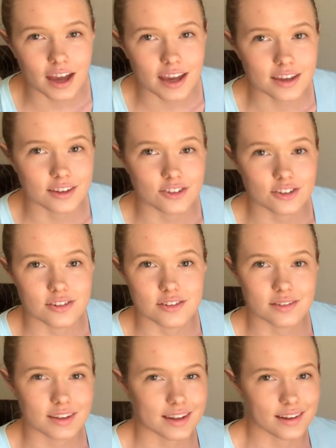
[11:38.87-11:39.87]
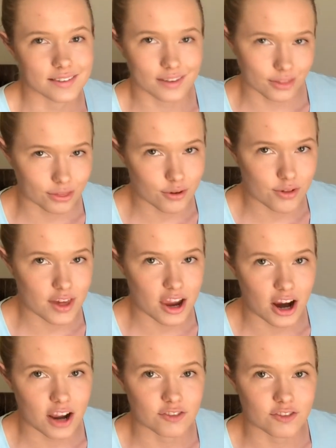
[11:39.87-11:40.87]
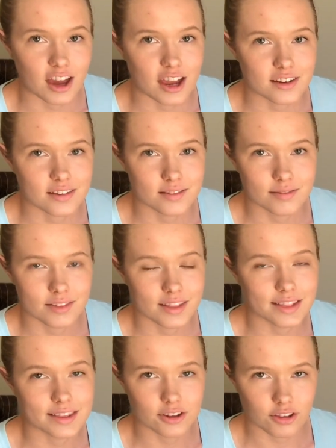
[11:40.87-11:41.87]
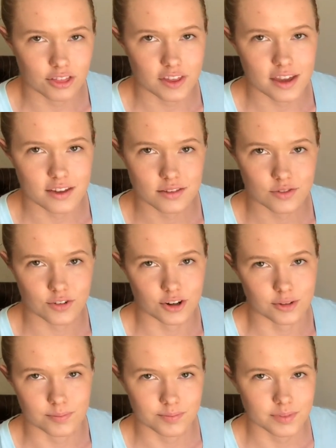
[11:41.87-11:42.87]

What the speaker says: I can just kind of dig through there and find little things for